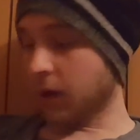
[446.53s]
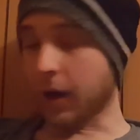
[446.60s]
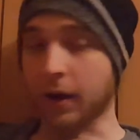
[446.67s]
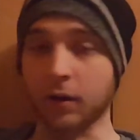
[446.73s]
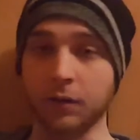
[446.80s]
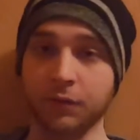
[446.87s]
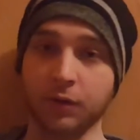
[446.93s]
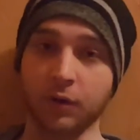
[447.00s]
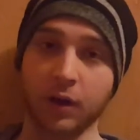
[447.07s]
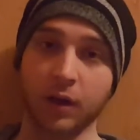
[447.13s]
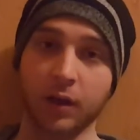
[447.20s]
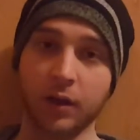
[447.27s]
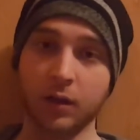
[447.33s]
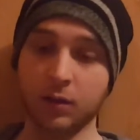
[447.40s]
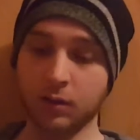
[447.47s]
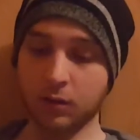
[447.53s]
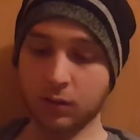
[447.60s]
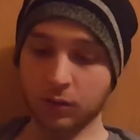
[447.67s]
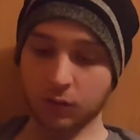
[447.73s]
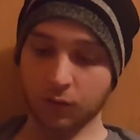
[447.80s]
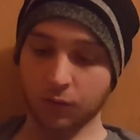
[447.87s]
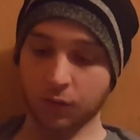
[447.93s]
out of your
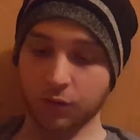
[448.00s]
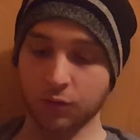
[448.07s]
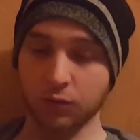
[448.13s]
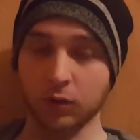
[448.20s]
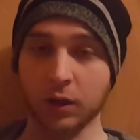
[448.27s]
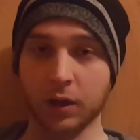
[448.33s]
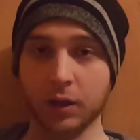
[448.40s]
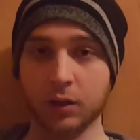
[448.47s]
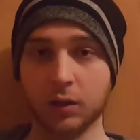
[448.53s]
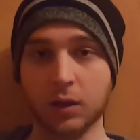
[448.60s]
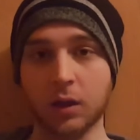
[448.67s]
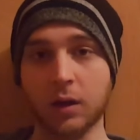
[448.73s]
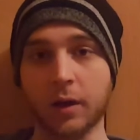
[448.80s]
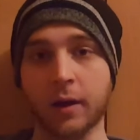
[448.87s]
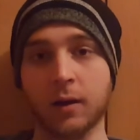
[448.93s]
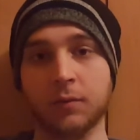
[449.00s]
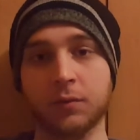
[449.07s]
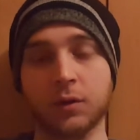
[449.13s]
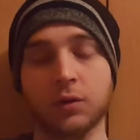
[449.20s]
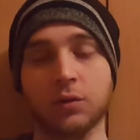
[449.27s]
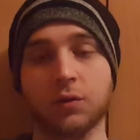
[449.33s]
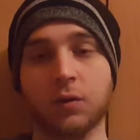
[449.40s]
hands, or you let it get out of
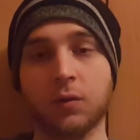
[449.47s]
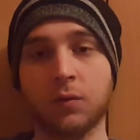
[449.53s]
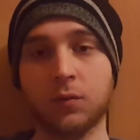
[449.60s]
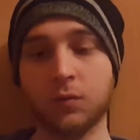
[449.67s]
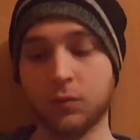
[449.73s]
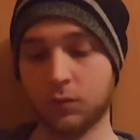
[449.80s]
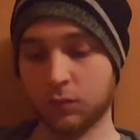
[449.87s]
control.